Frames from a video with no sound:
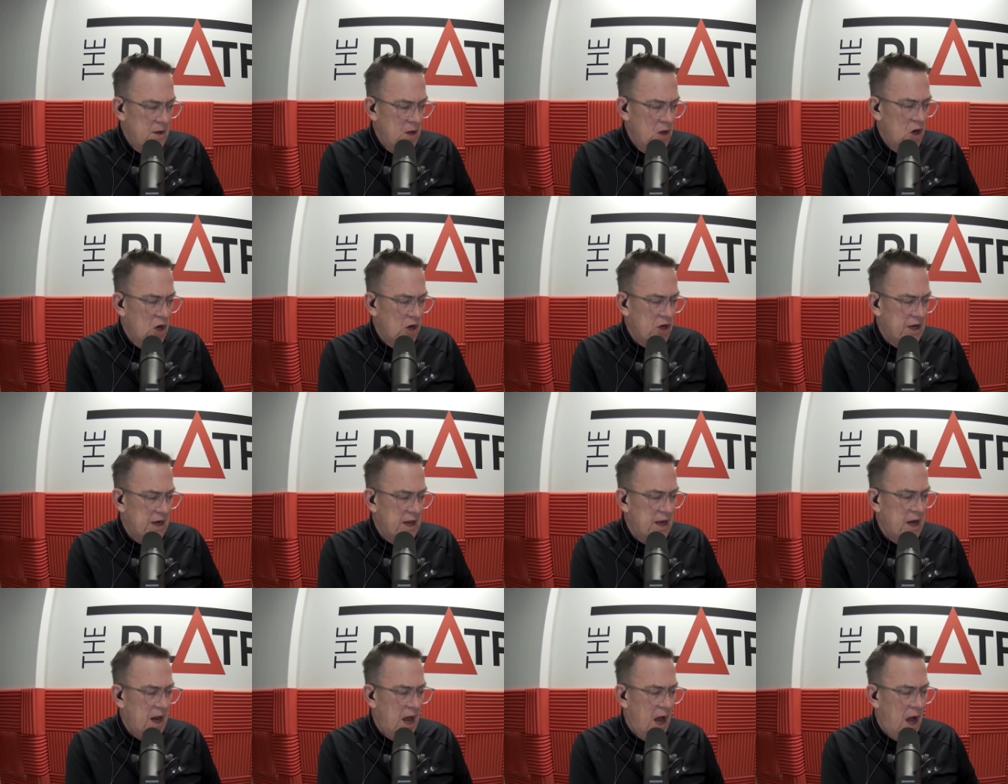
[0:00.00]
at,
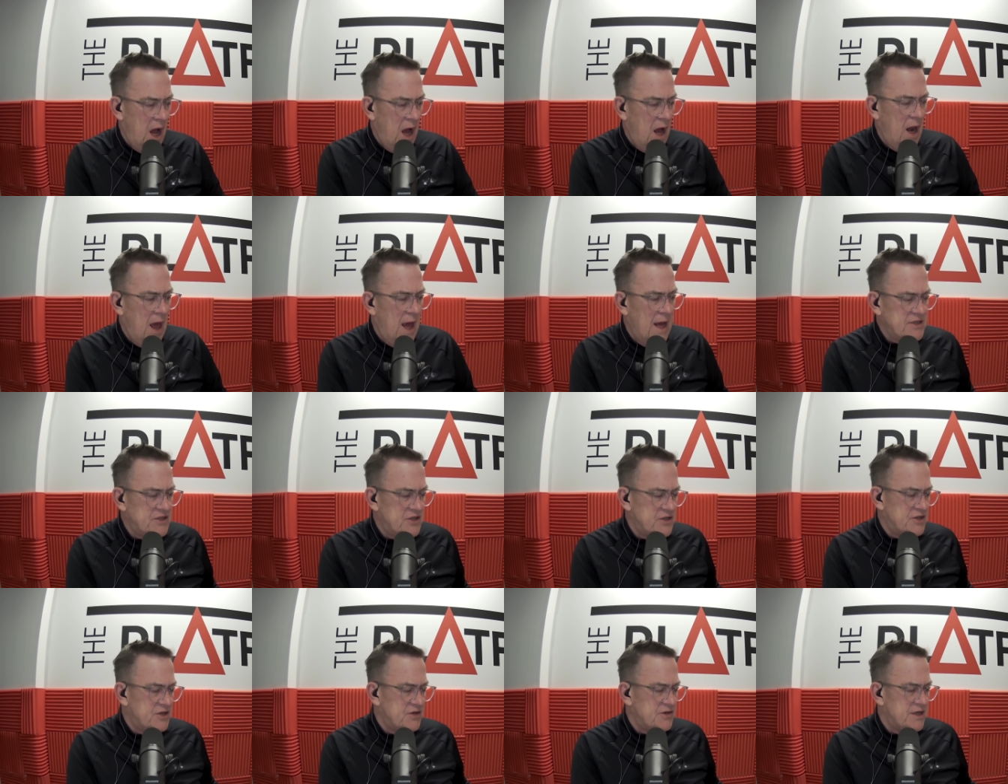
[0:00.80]
I'll ask
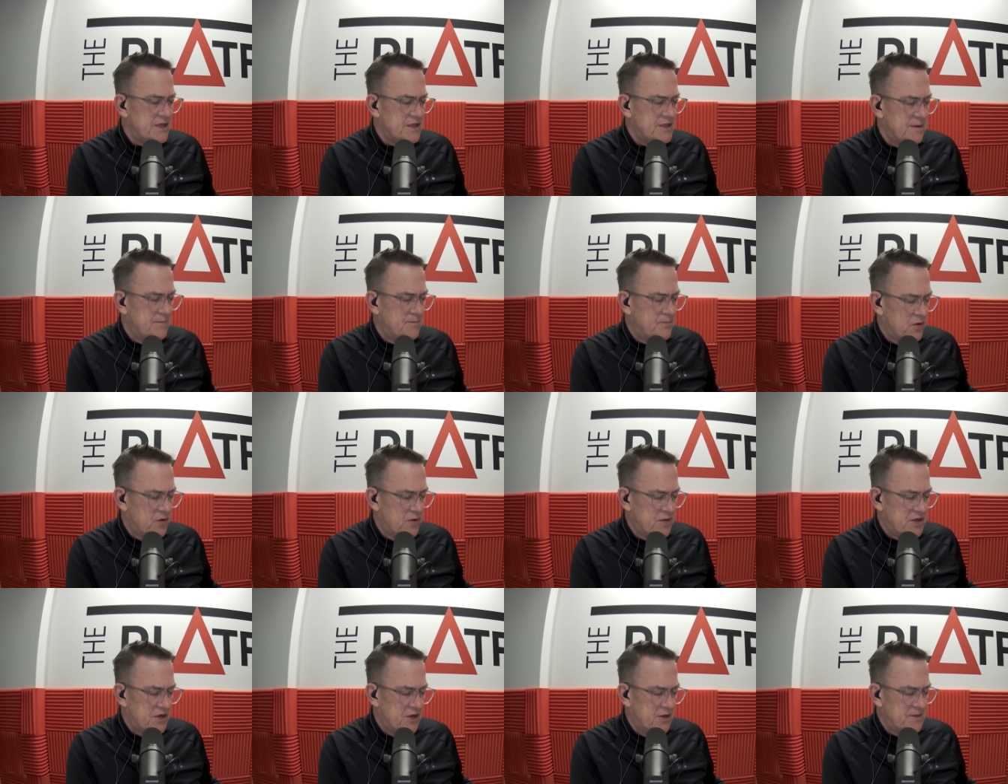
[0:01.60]
you two yeah. just in
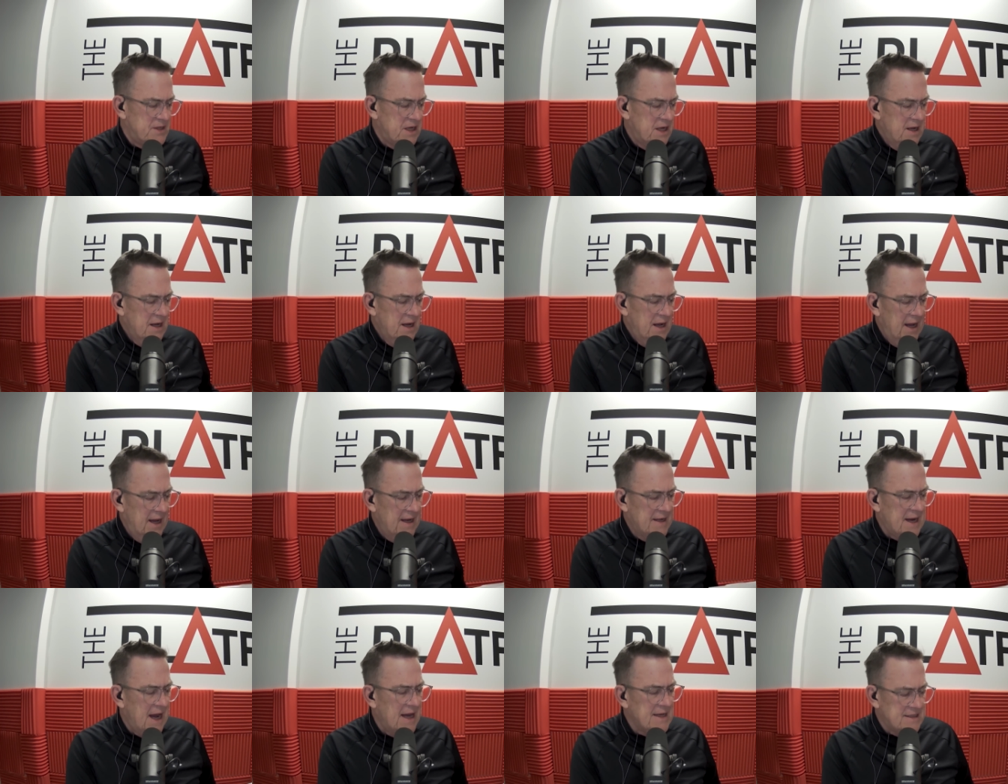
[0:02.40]
broad terms. Well,
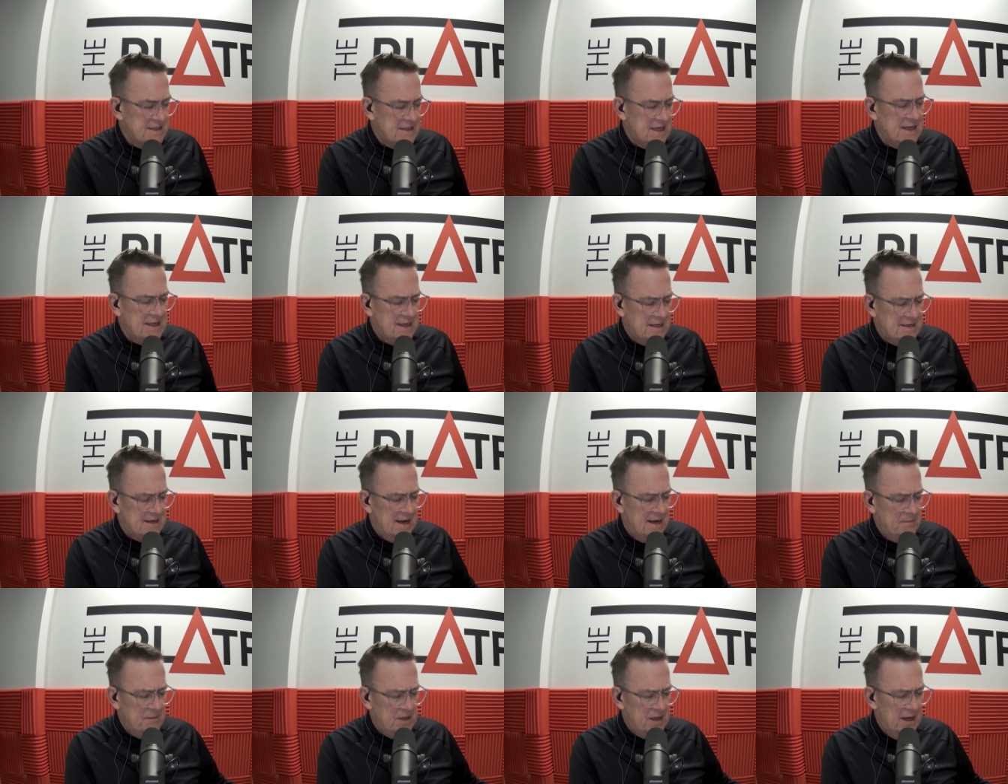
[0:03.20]
it does
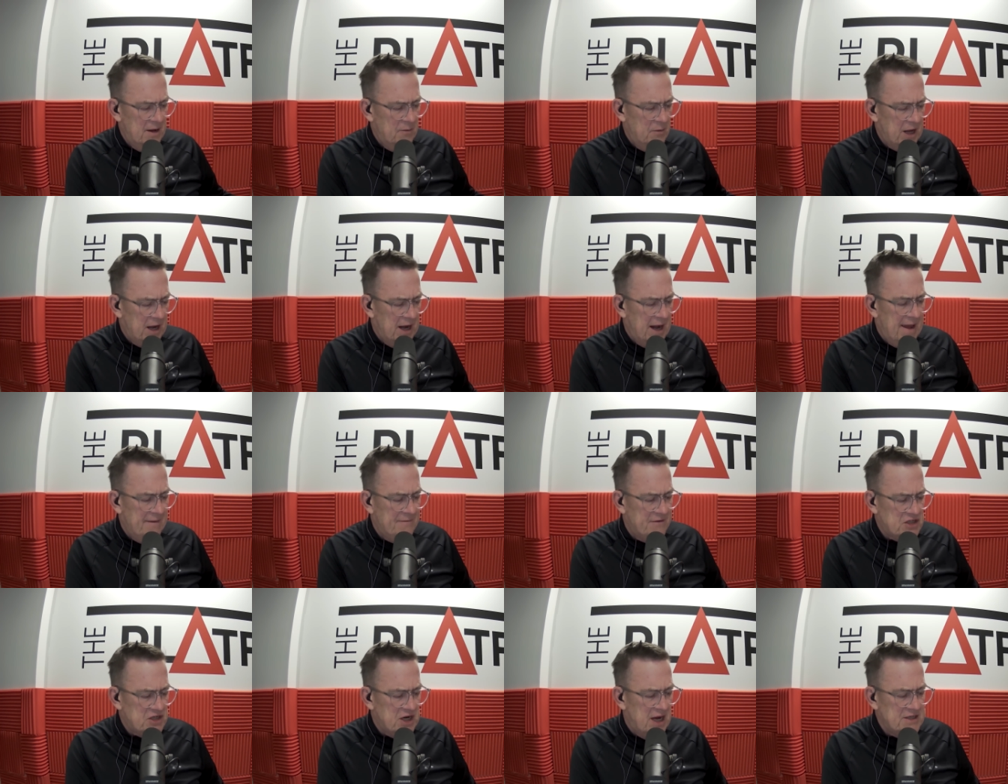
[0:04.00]
seem clear we're going to
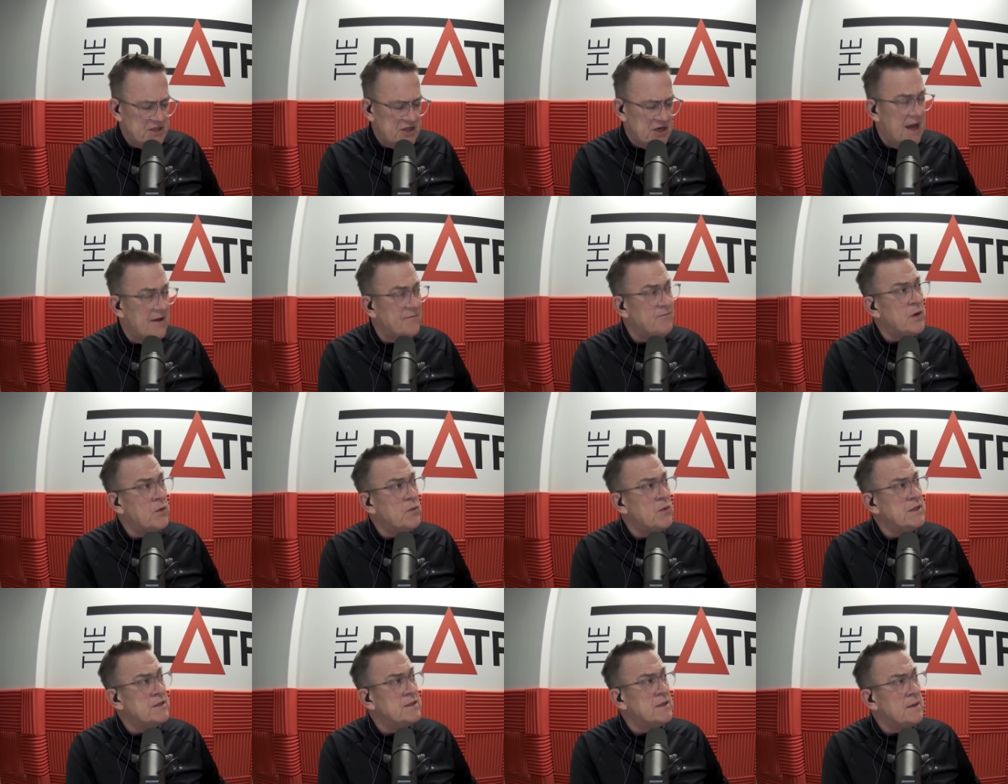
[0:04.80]
have a change of government,
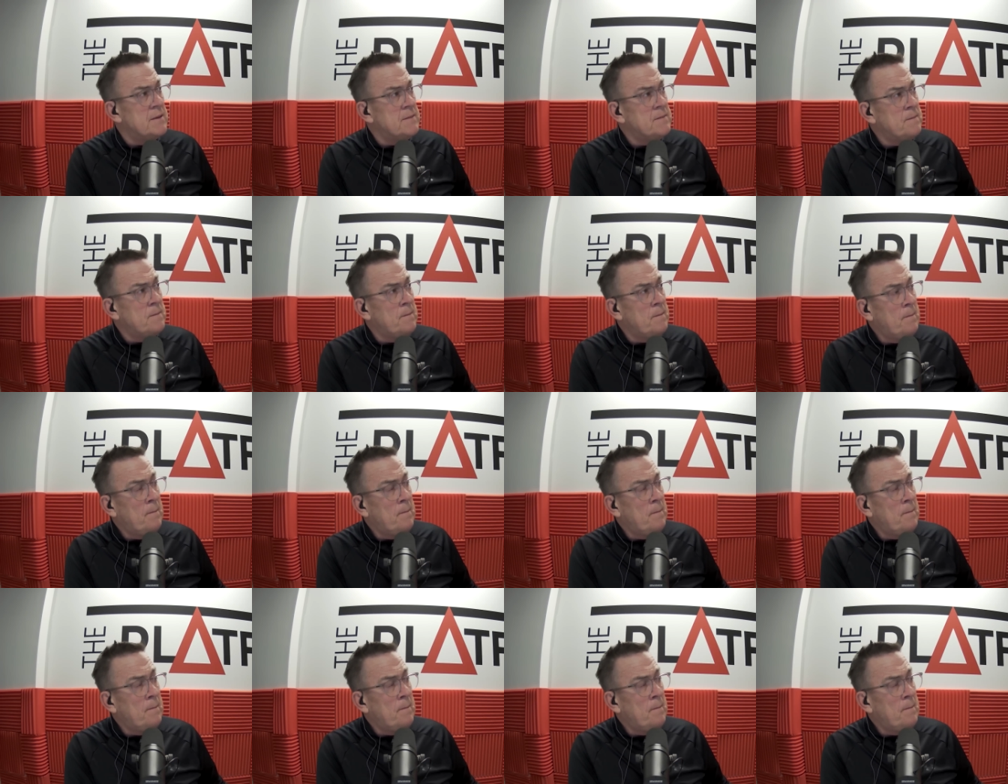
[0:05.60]
Winston.